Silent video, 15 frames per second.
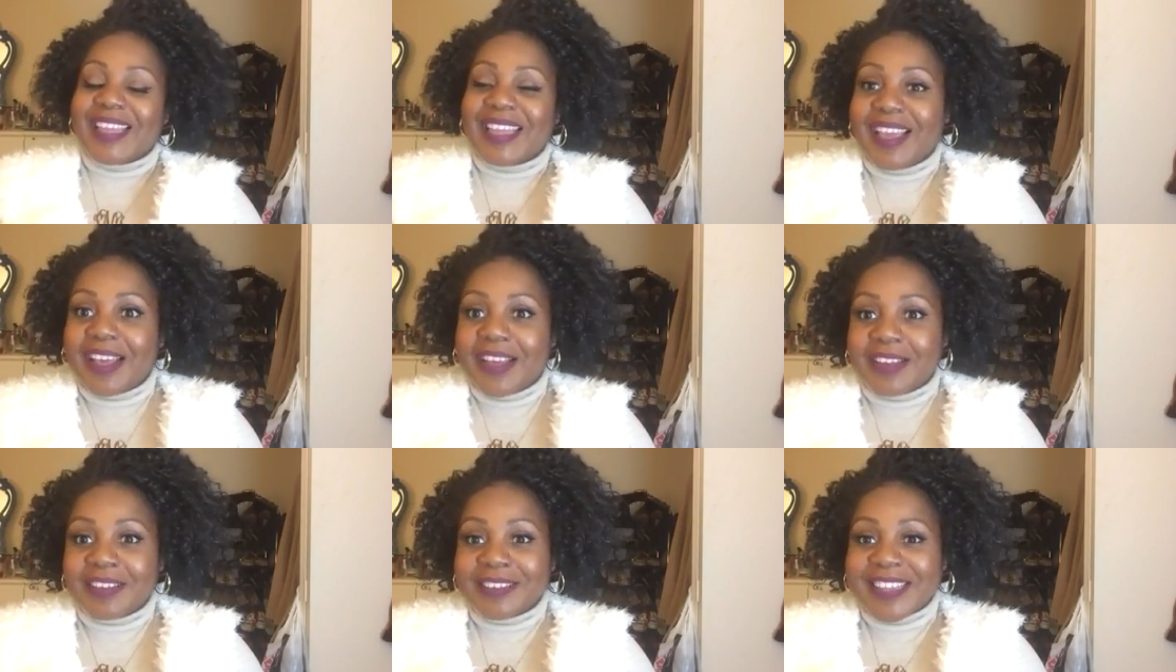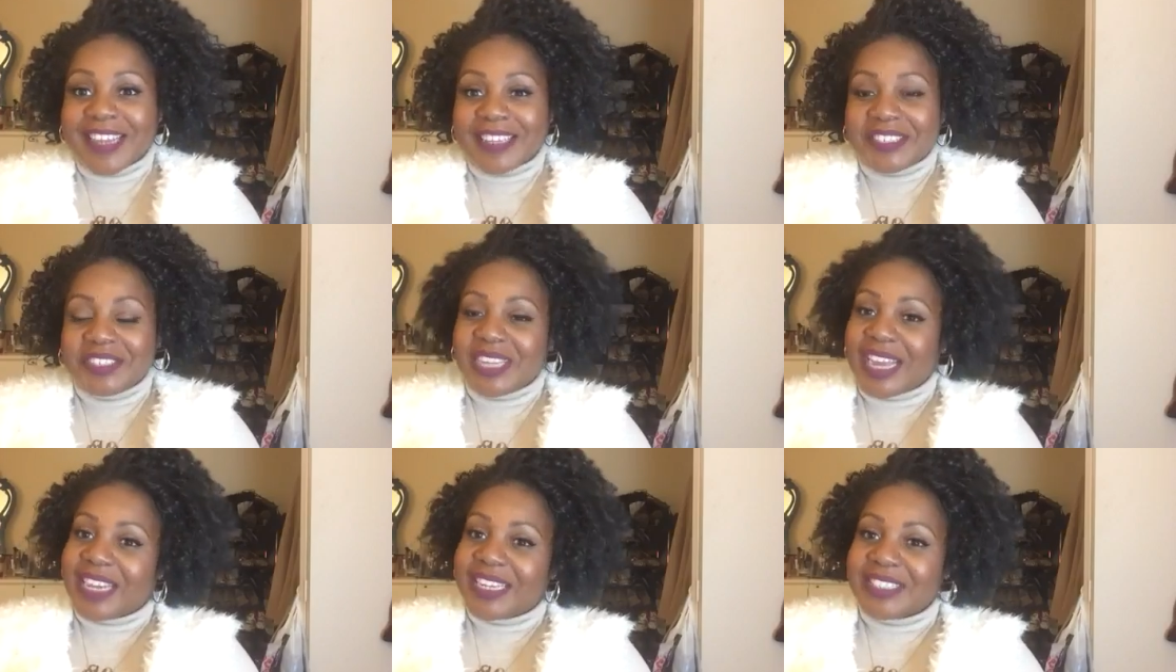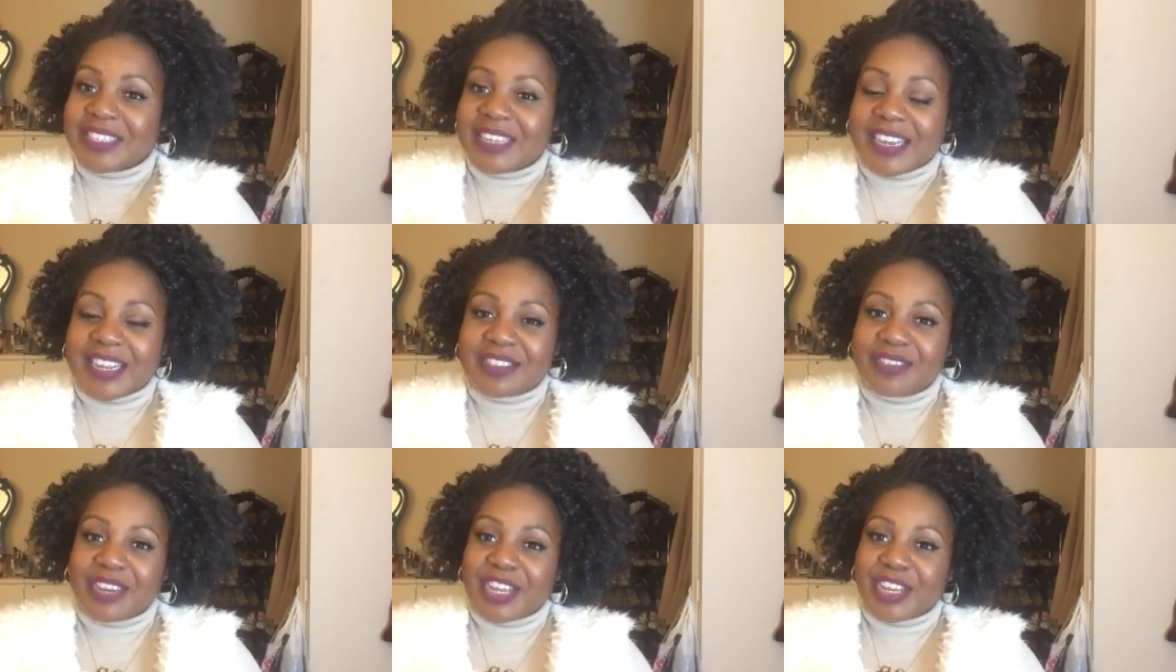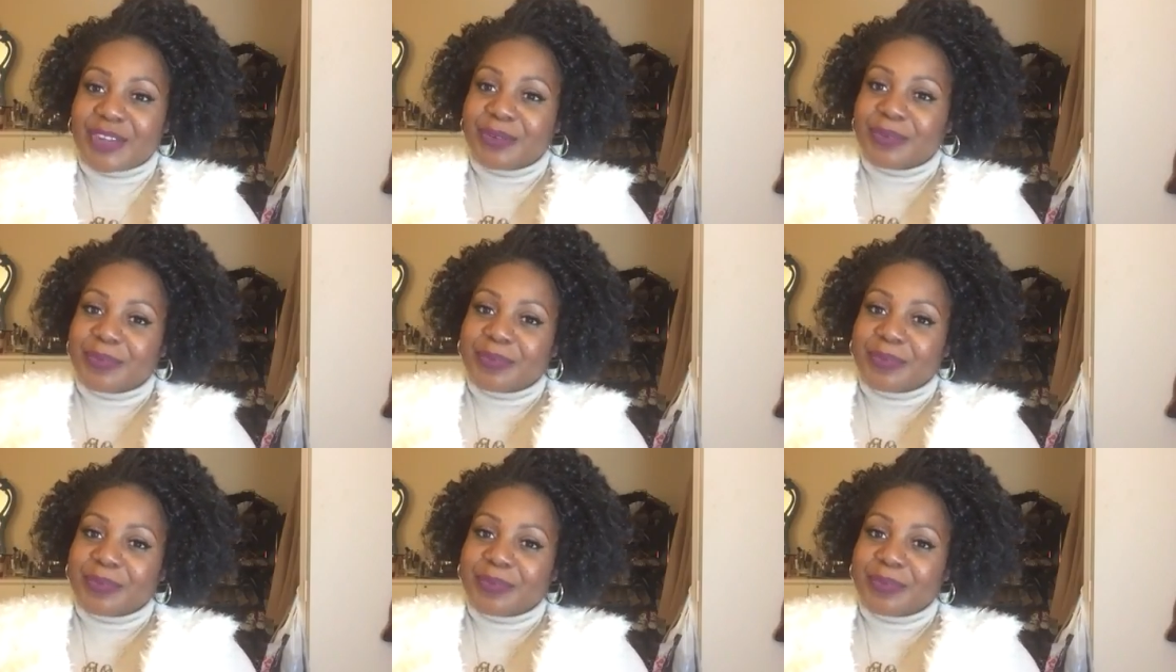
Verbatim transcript: yeah i'll catch you guys on the next video